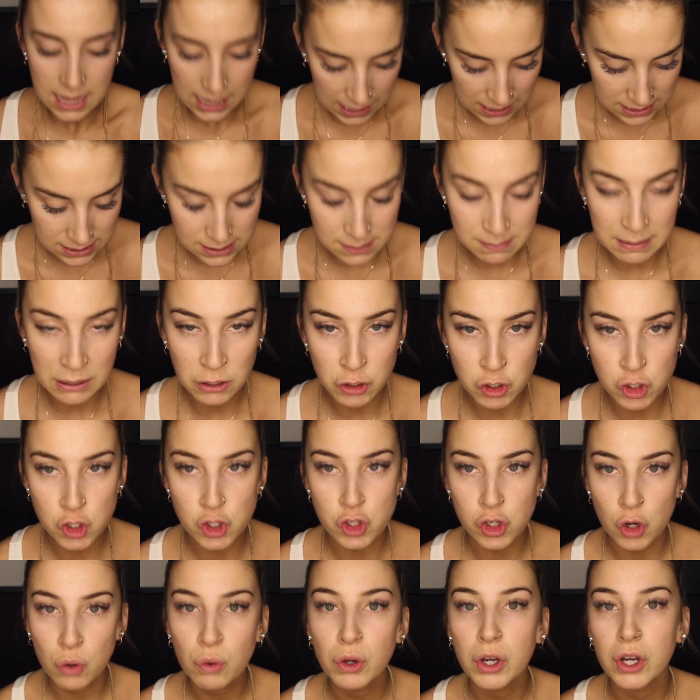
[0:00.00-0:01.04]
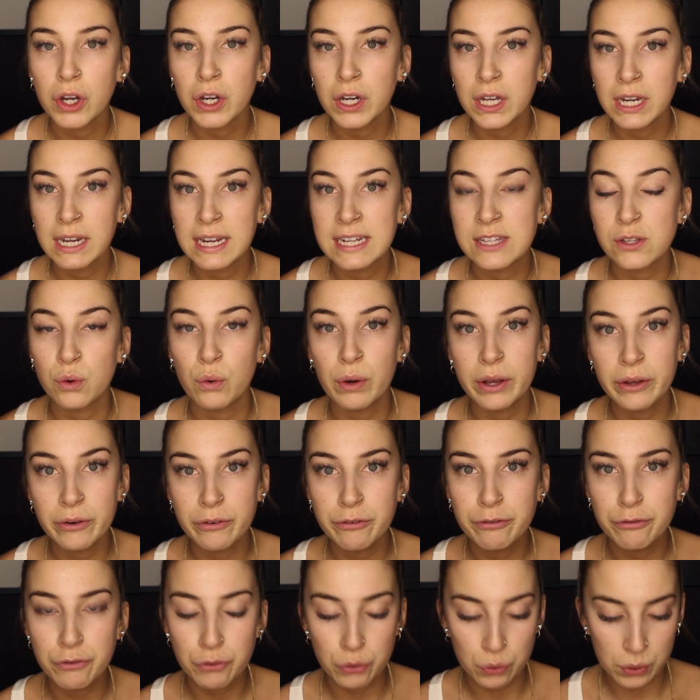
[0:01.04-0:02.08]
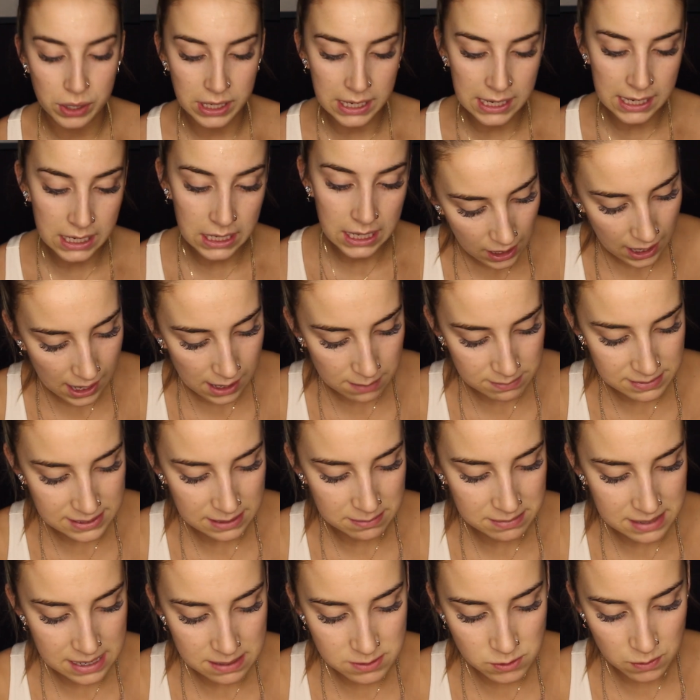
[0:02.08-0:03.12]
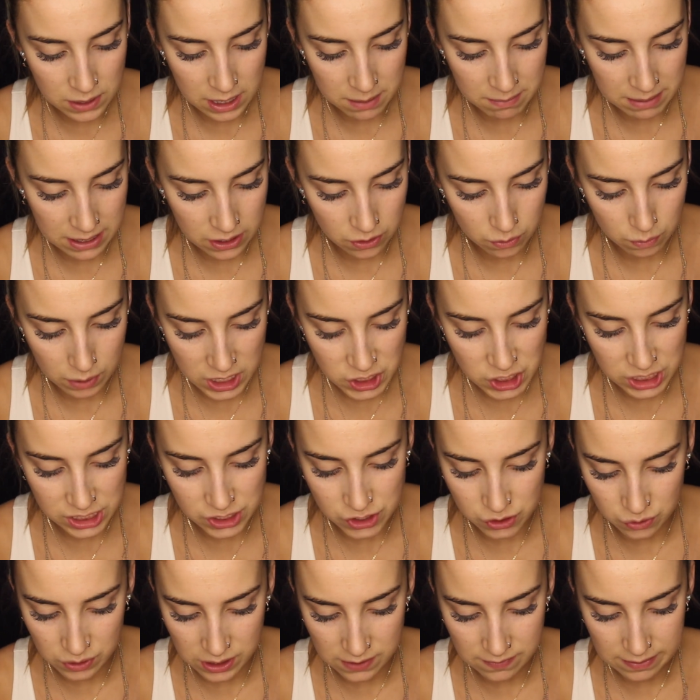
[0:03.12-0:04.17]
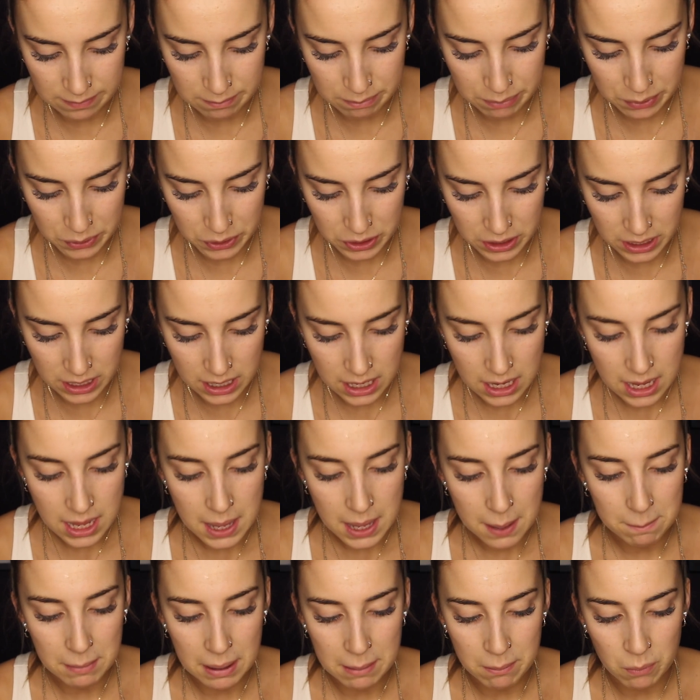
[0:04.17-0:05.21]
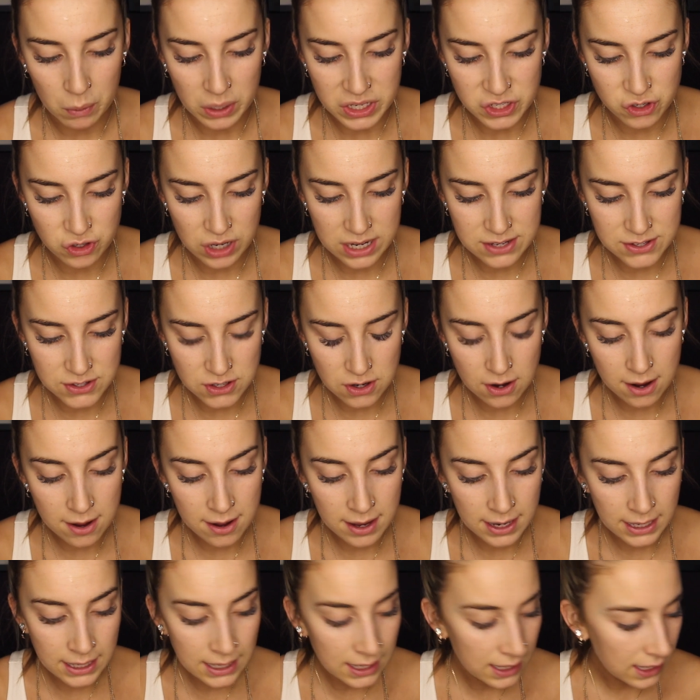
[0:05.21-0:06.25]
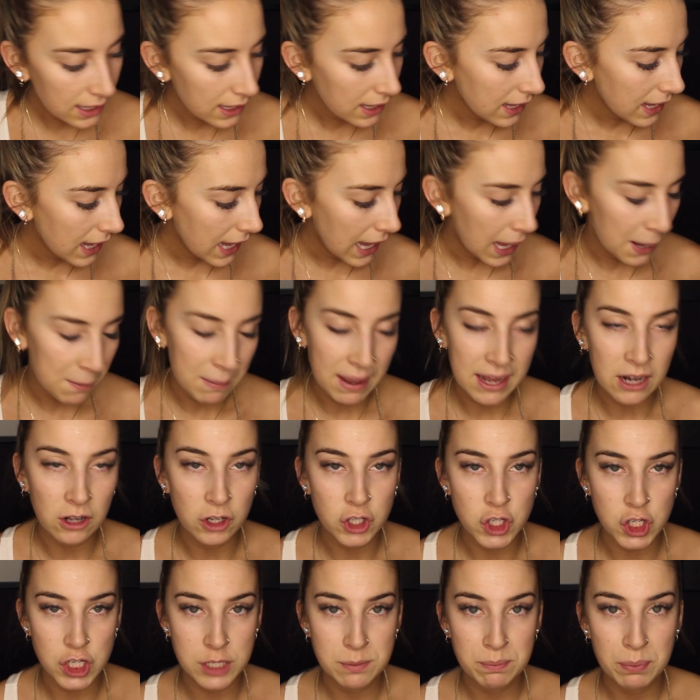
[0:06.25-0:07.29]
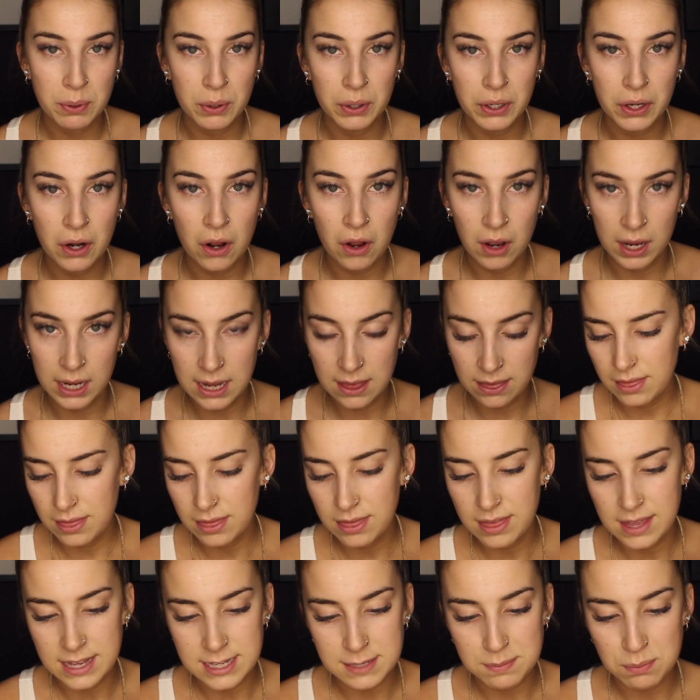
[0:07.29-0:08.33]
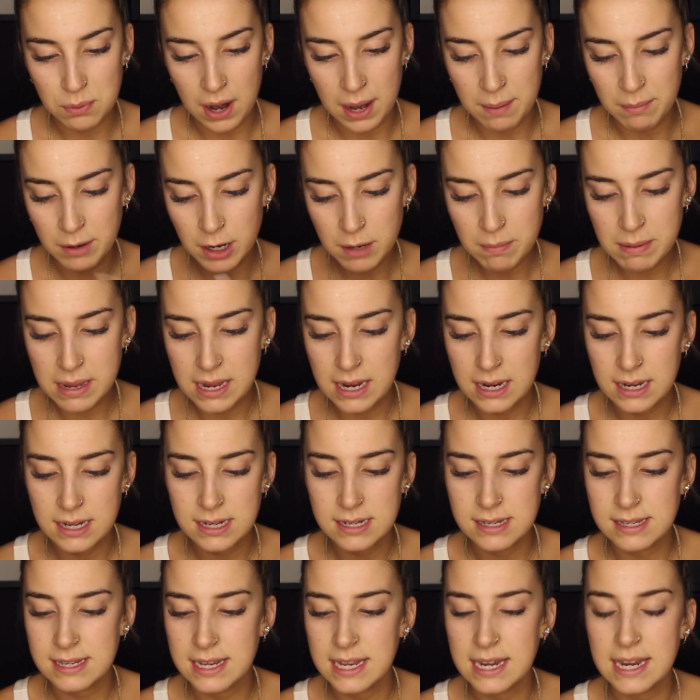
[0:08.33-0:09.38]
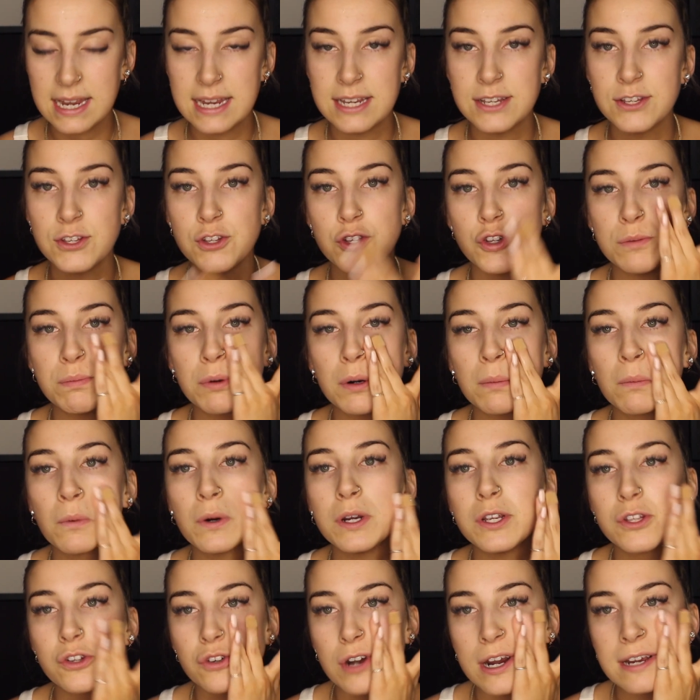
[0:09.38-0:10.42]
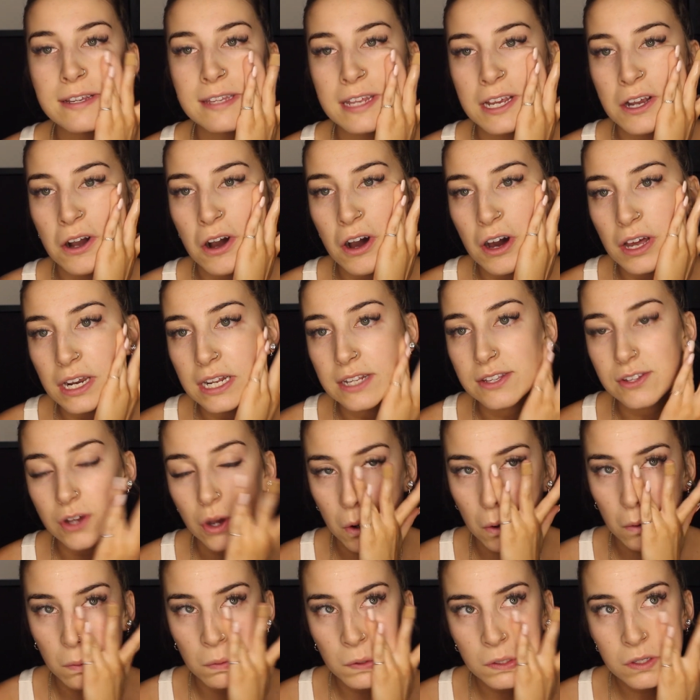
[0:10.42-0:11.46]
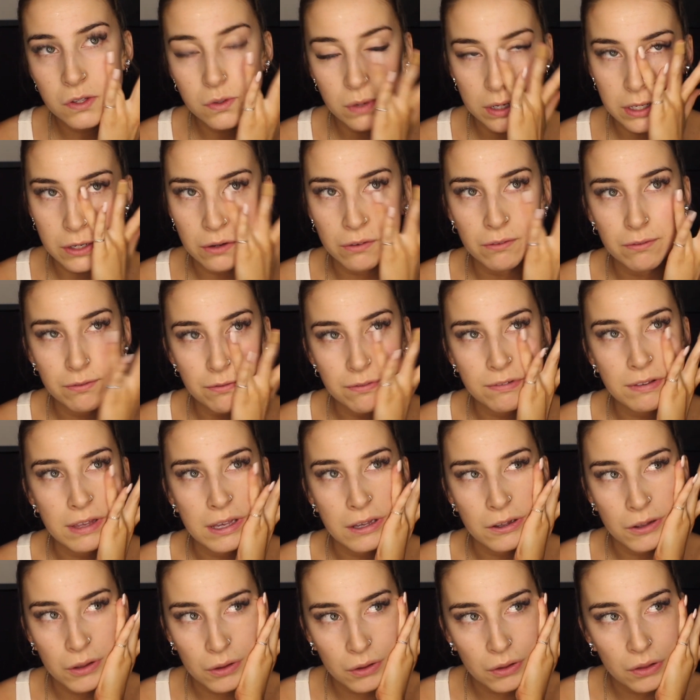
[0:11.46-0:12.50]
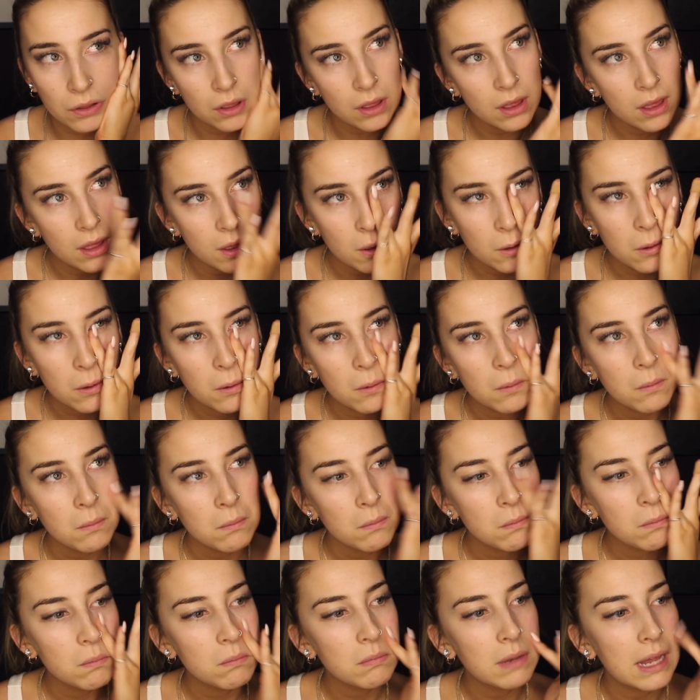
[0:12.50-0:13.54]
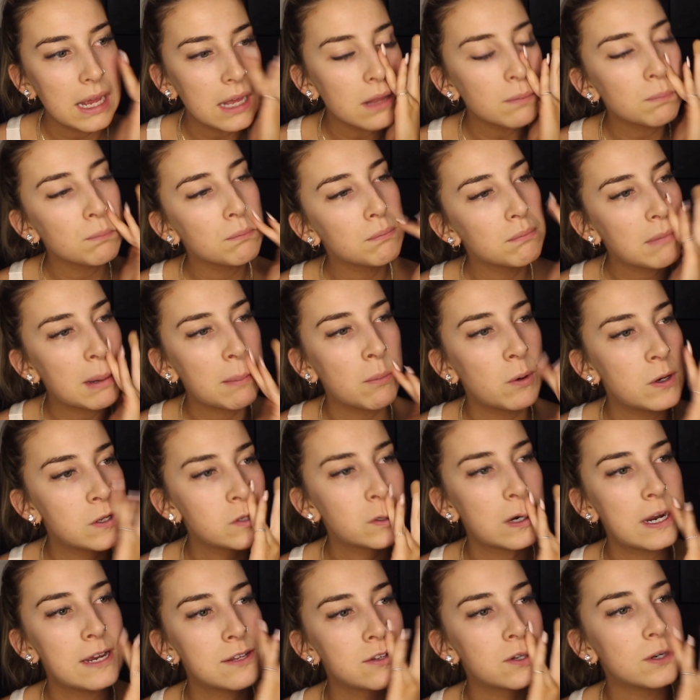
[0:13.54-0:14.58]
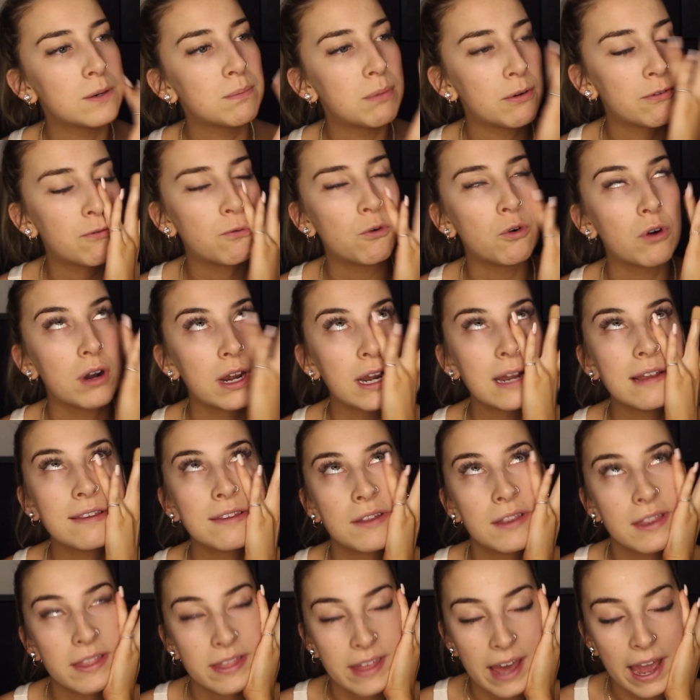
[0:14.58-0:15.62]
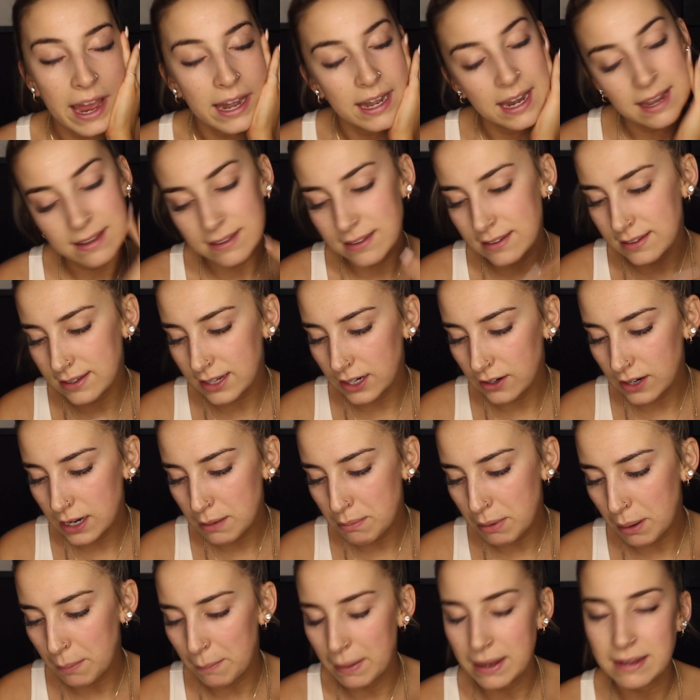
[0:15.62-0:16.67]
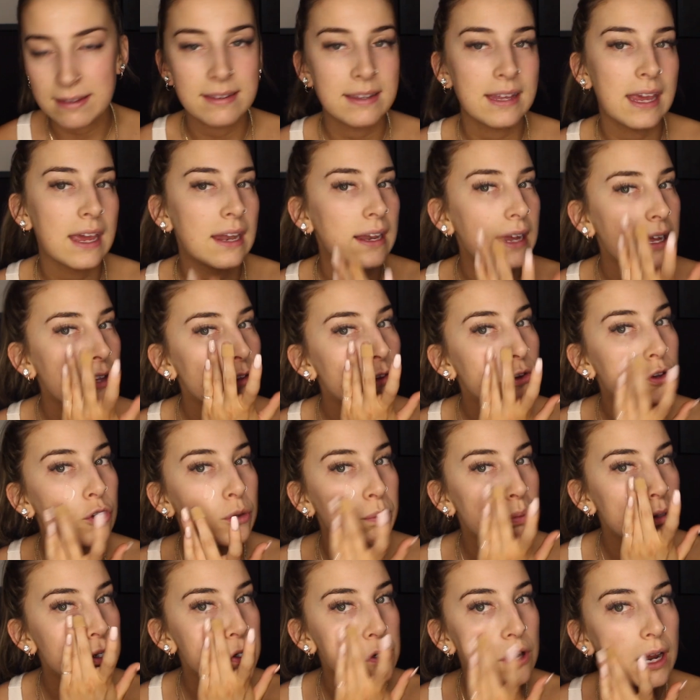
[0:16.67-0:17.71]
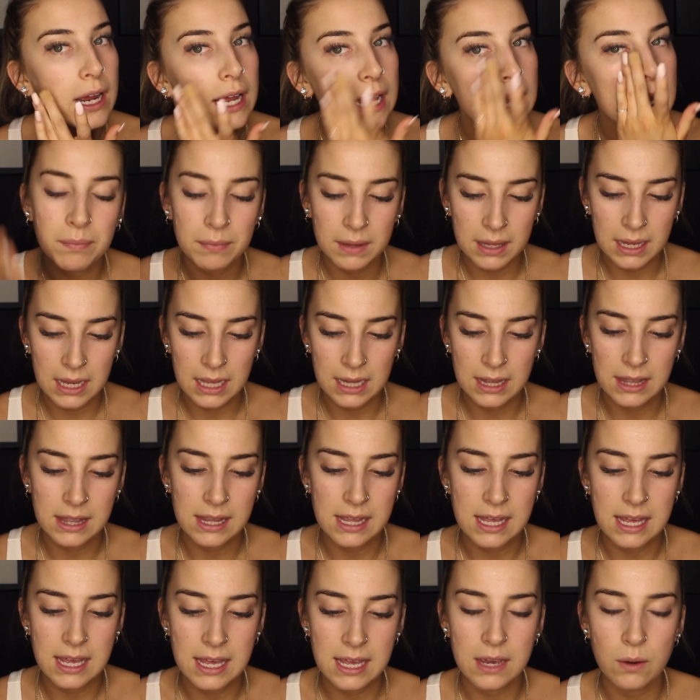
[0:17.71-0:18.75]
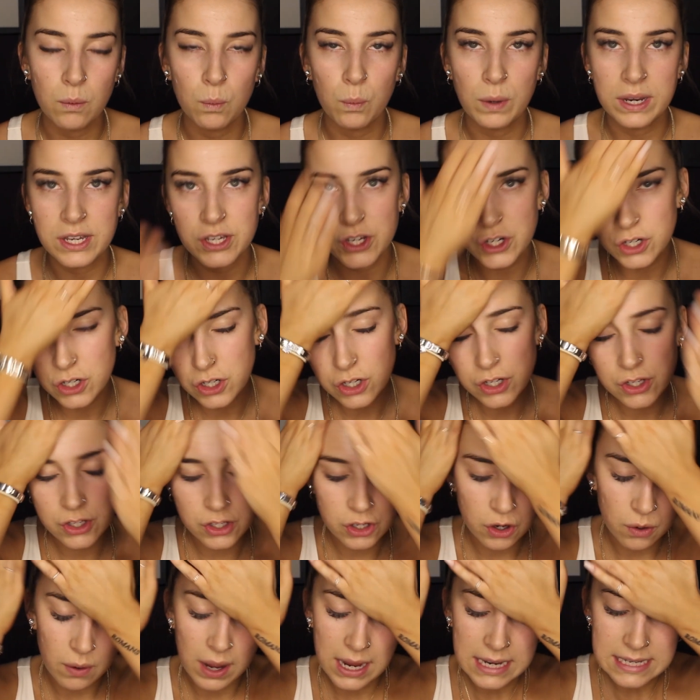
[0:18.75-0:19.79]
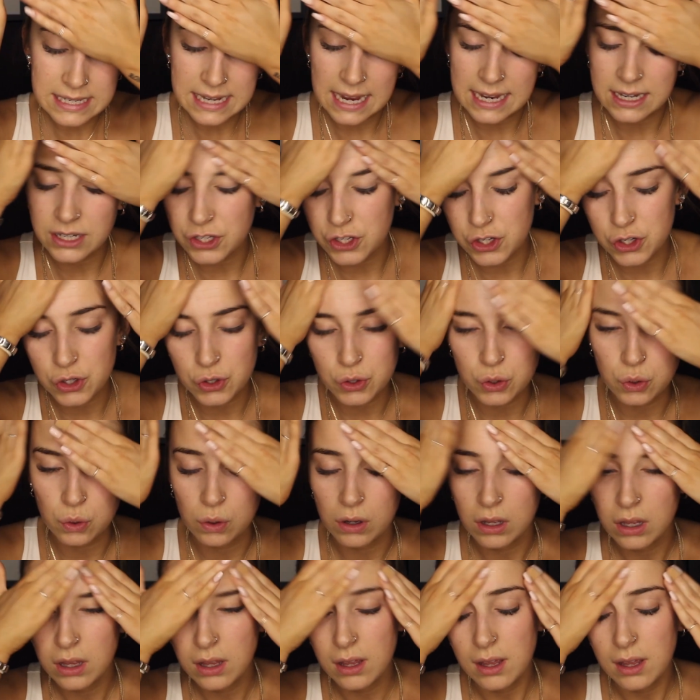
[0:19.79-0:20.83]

It smells so good. It's oil-free. Sometimes when I'm in a rush, I don't even put my moisturizer on. And I'll just put on this primer because it is super moisturizing on its own, so I don't feel like my moisturizer before isn't that necessary, but my skin gets super dry in the winter, so I tend to